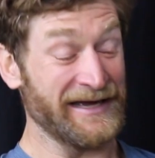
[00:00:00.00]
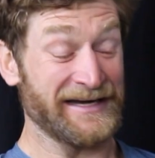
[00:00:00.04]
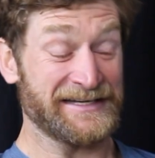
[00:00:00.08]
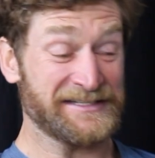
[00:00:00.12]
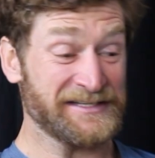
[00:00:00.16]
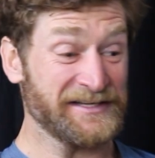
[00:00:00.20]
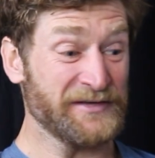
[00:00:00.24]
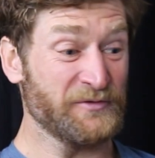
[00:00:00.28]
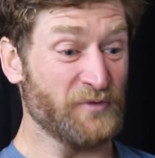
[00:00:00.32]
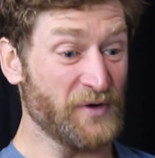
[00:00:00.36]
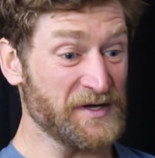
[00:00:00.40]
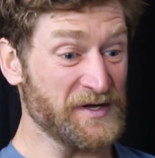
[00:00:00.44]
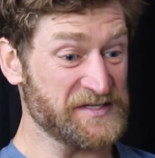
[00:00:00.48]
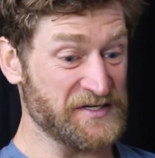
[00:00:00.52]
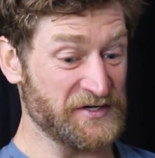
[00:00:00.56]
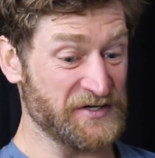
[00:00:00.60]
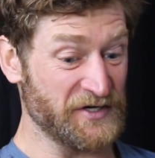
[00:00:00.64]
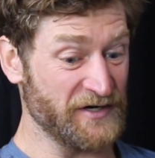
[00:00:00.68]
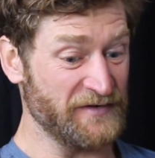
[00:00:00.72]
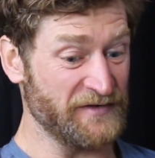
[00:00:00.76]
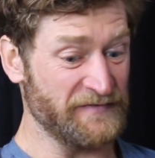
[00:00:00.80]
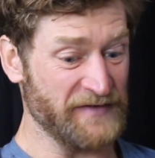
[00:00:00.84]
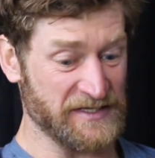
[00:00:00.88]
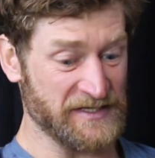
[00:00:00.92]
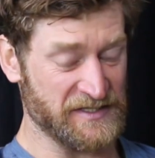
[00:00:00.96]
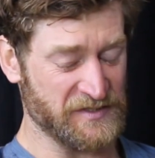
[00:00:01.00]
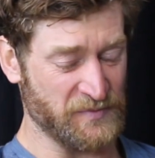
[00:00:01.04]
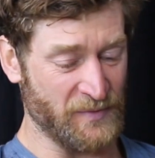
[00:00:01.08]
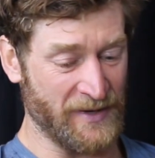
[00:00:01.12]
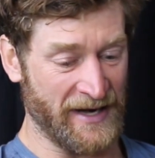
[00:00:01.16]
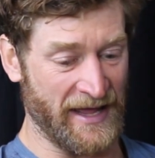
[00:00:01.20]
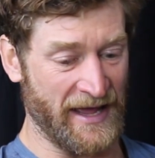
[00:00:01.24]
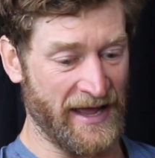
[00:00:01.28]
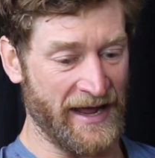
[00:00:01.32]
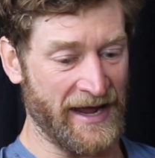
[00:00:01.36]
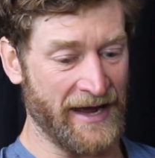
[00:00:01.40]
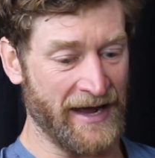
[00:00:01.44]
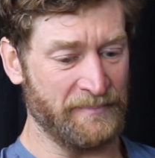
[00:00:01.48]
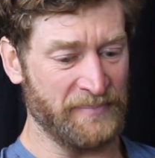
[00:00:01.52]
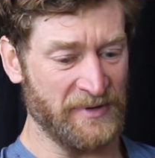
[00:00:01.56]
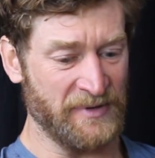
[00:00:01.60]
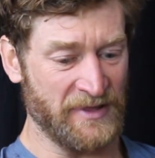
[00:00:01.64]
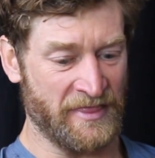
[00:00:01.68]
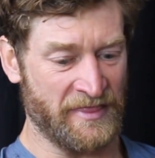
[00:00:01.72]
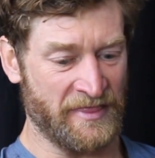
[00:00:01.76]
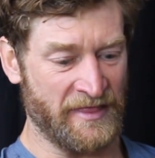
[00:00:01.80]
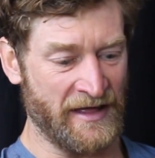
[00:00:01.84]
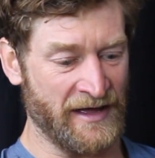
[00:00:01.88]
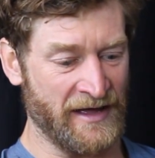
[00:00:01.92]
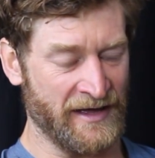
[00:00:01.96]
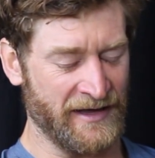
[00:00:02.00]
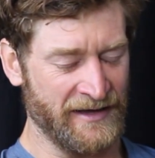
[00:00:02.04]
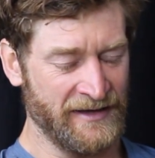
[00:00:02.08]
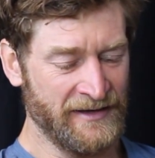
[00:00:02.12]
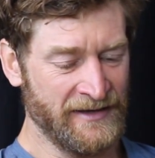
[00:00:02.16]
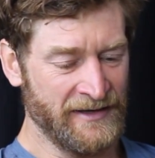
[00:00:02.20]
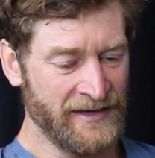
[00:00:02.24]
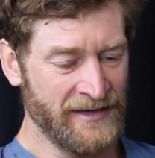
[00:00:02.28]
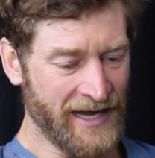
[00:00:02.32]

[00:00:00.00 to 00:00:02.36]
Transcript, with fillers: I actually was nervous when it happened that